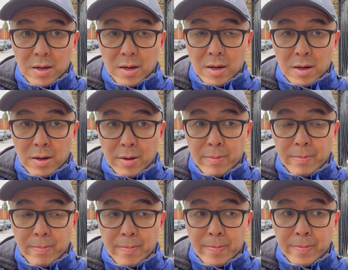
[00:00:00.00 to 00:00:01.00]

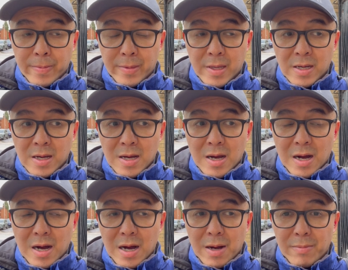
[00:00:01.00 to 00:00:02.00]

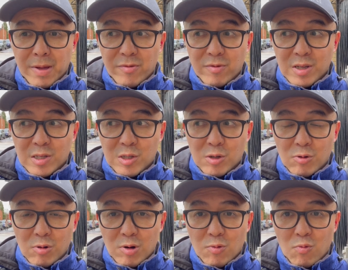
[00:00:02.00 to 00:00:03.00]
I'm not really
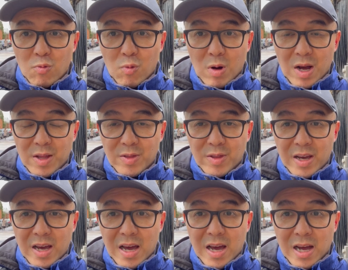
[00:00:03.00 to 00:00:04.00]
sure what
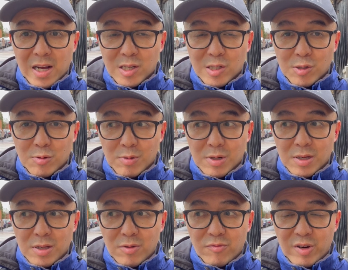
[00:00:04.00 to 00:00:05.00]
the actual
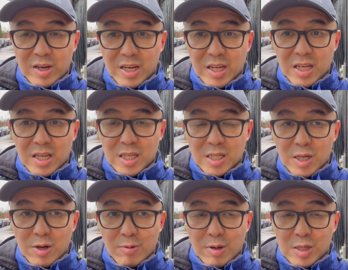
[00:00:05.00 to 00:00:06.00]
reading is
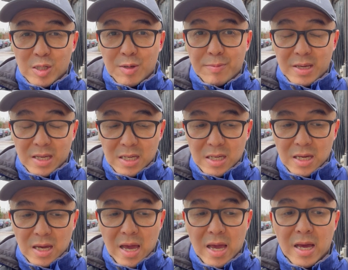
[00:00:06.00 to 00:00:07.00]
going to be,
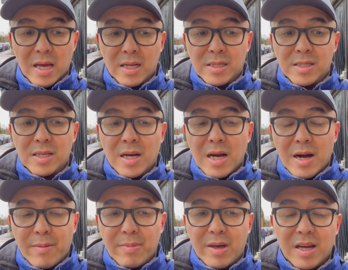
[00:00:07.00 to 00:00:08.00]
and
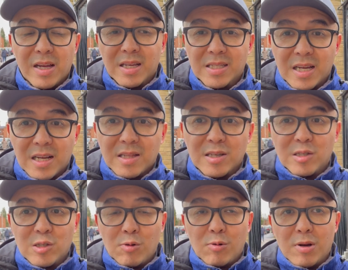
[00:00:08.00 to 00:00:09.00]
I'm not exactly
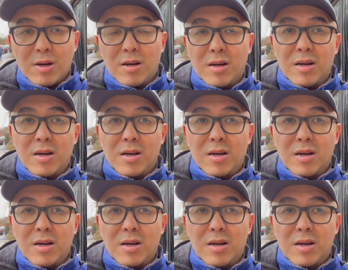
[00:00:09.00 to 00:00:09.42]
sure